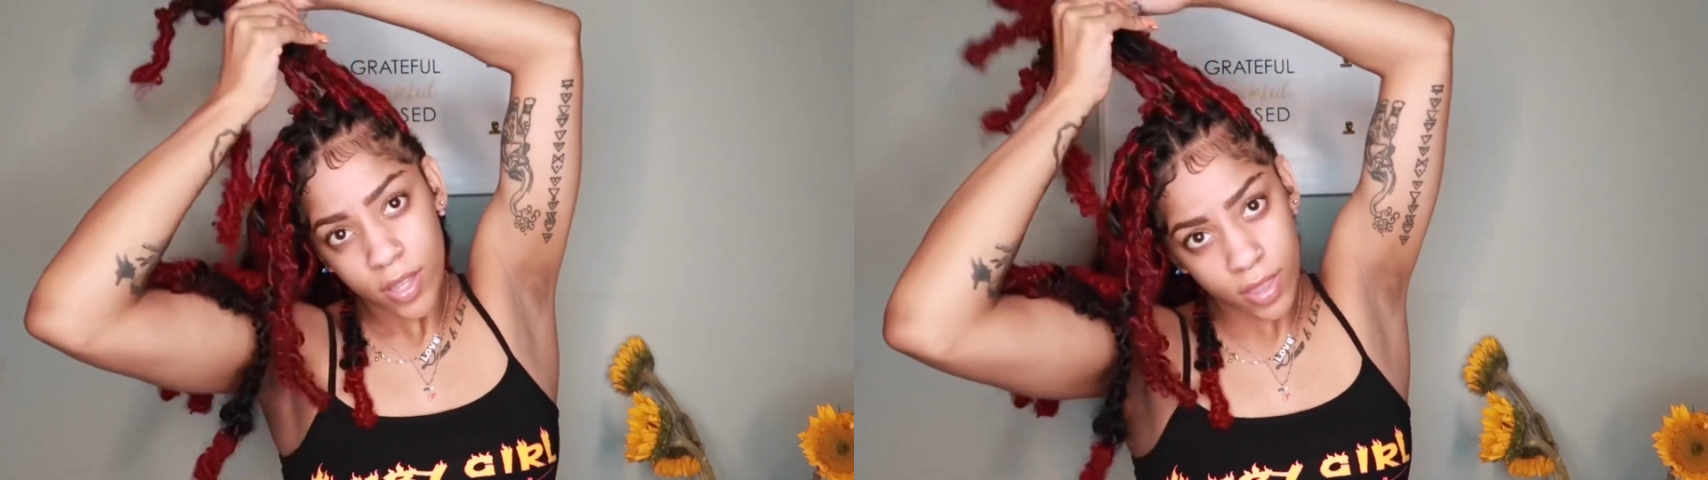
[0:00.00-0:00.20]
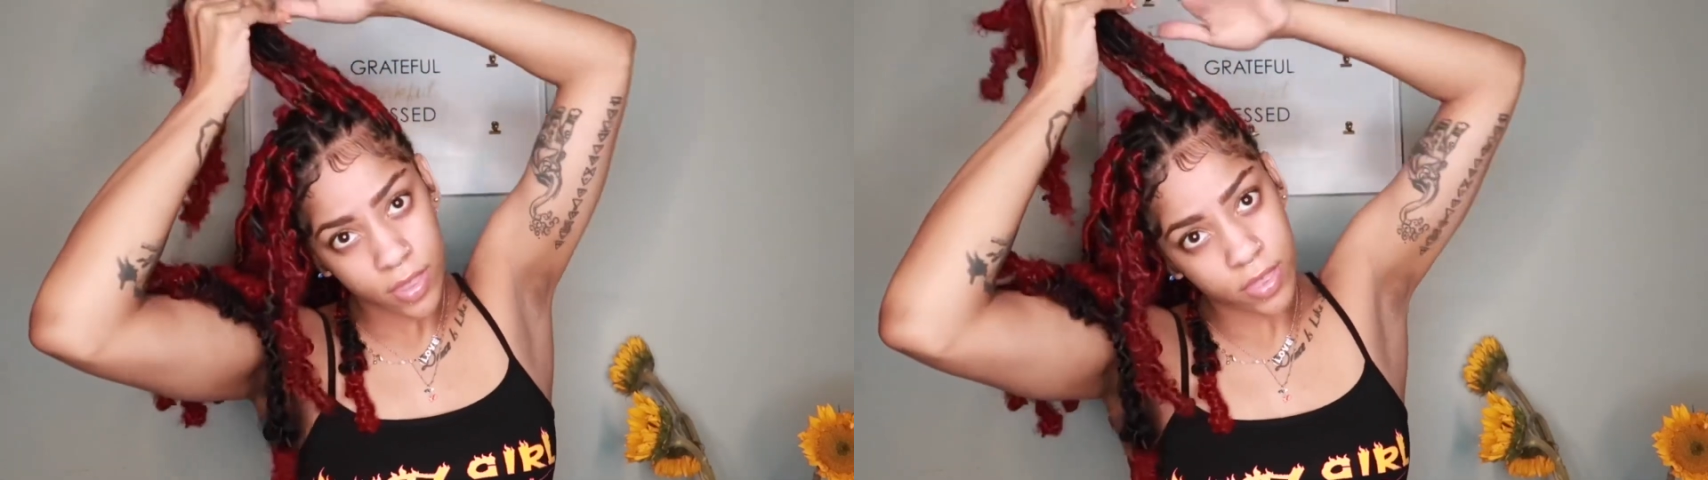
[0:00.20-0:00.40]

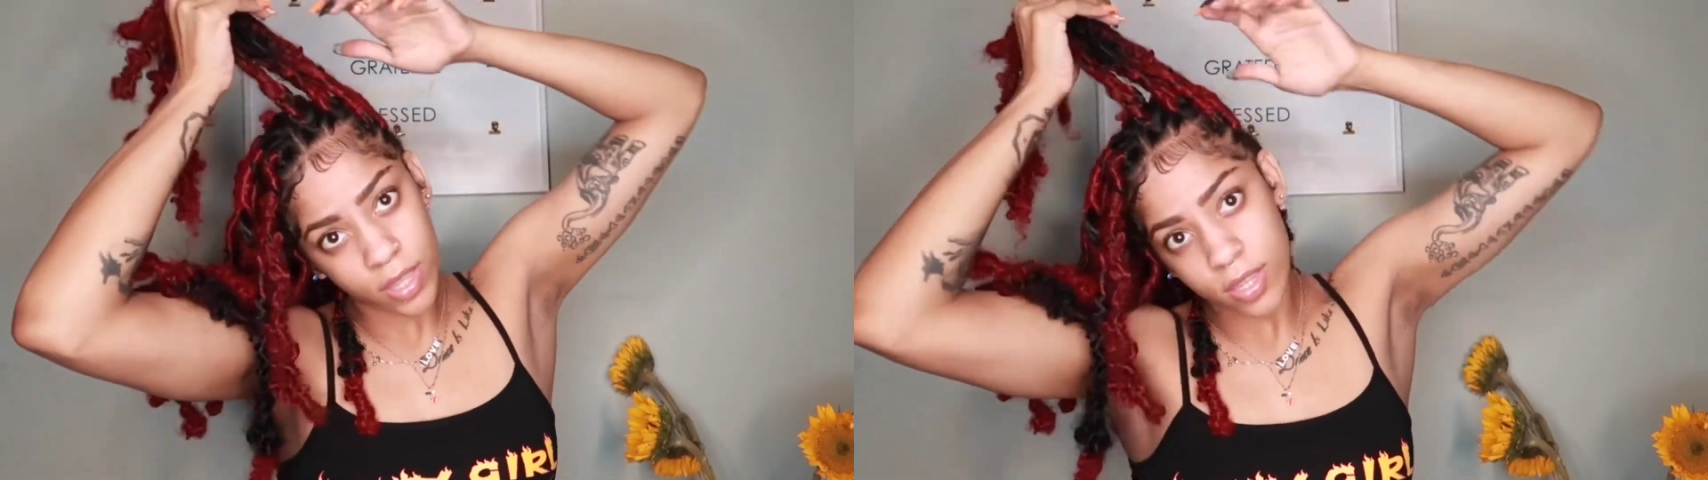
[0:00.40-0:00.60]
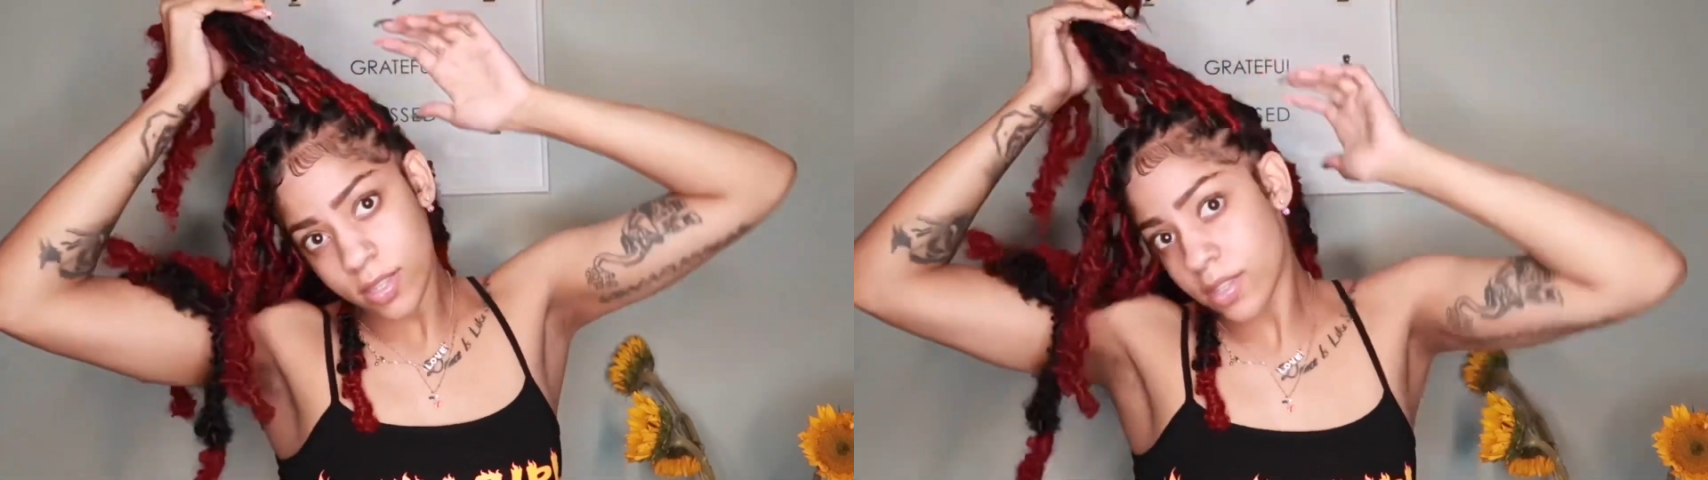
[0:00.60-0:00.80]

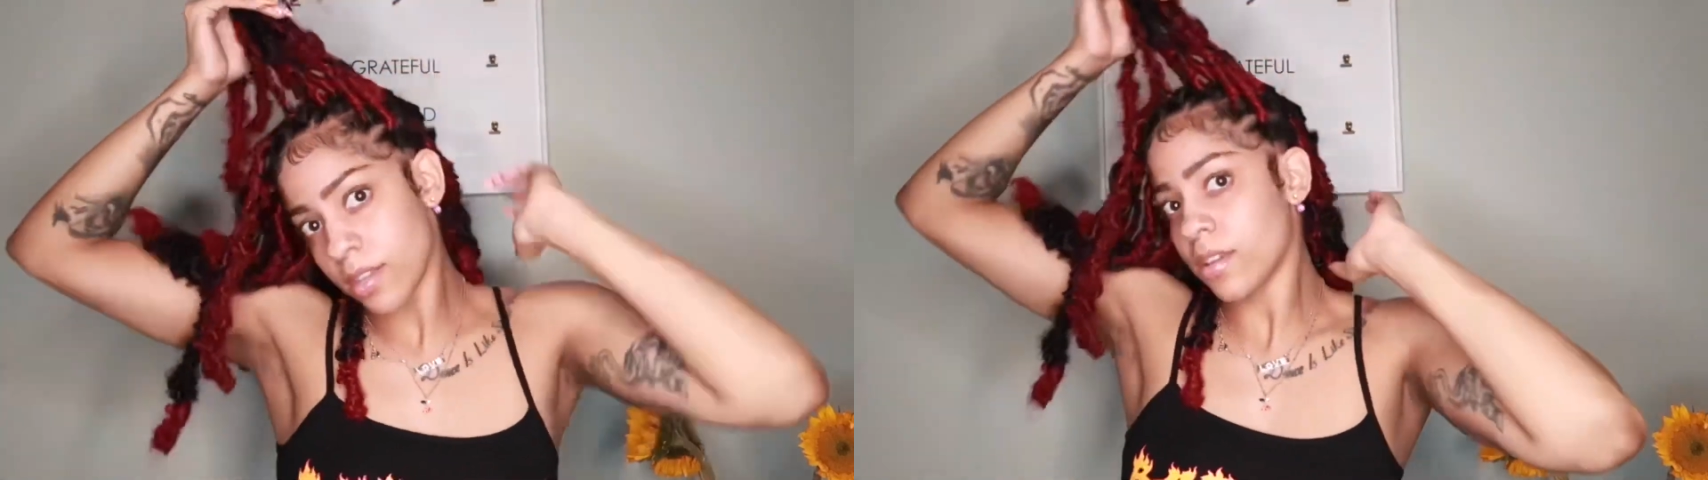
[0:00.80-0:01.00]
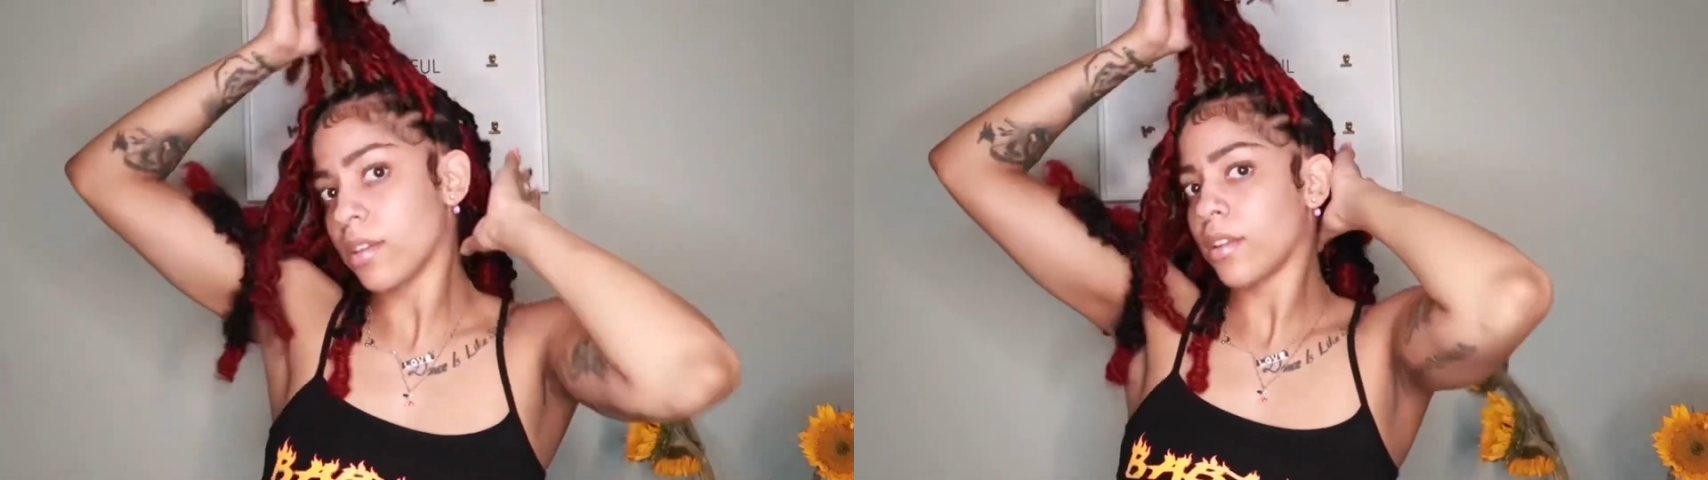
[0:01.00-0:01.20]
This
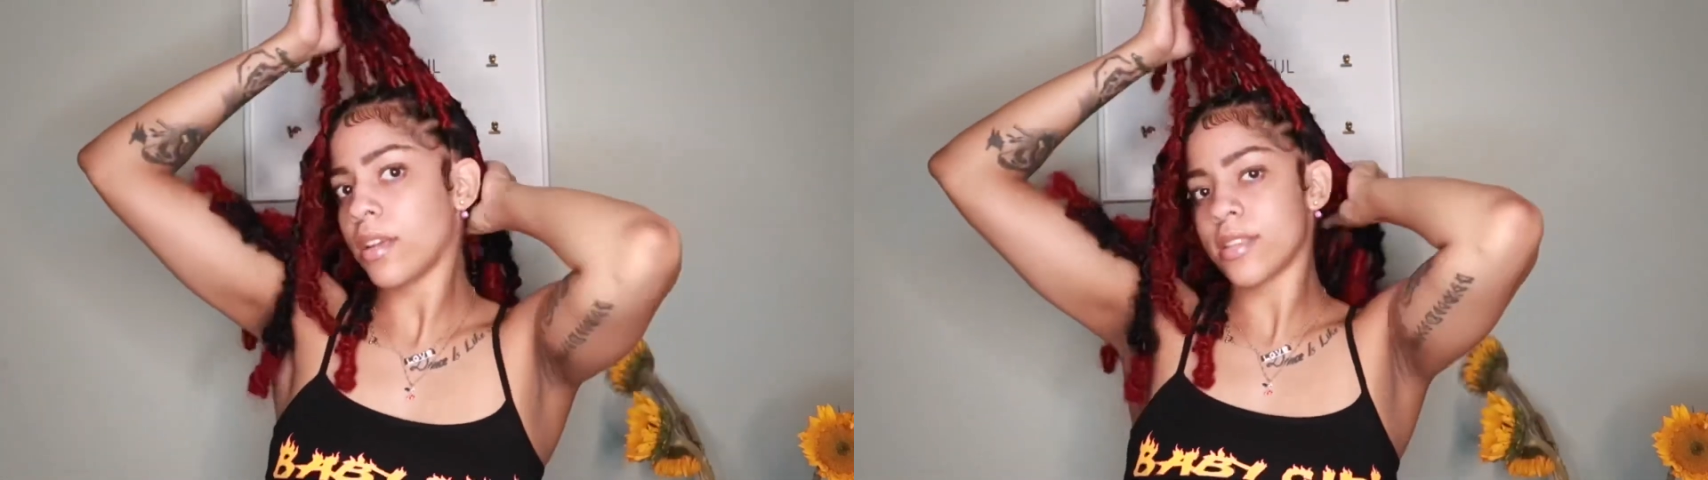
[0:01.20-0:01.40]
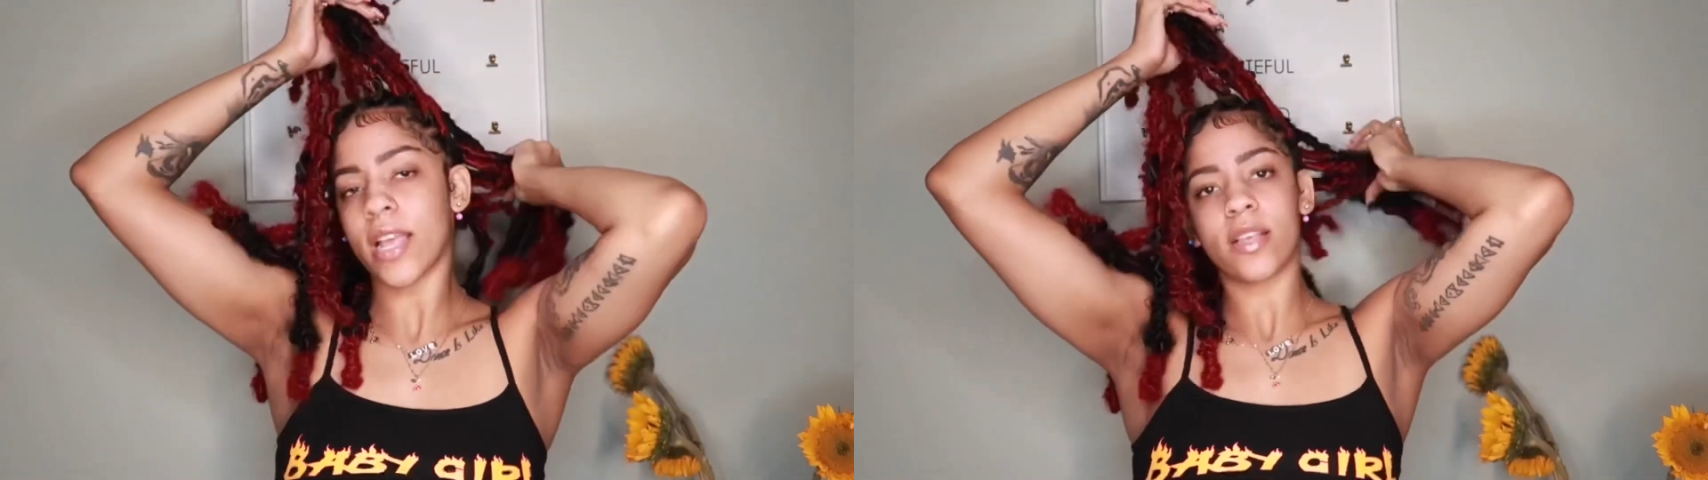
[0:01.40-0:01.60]
is like